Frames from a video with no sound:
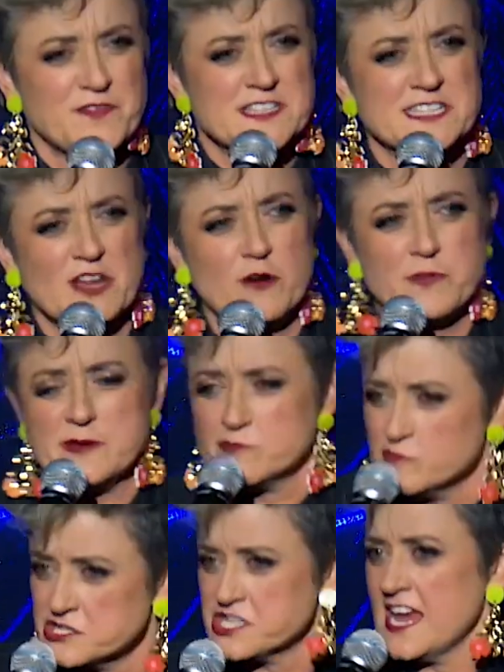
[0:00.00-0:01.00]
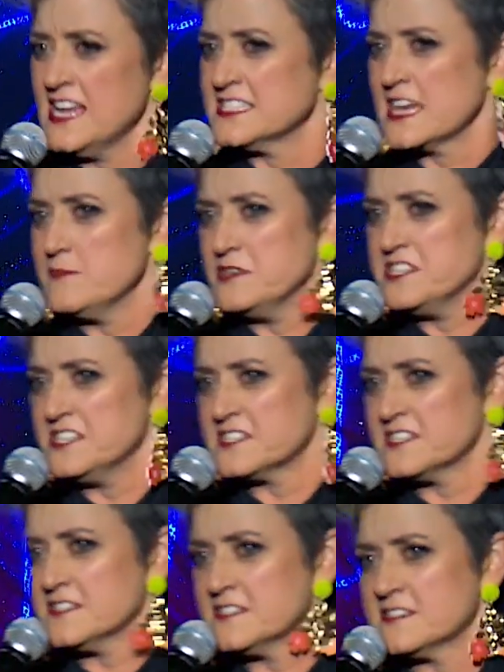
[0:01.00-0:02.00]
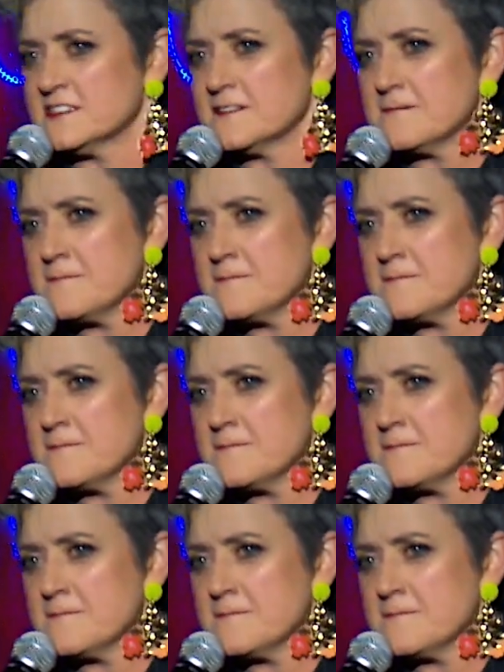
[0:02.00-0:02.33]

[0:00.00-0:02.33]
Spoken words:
visit old people, wash your hands, keep your distance.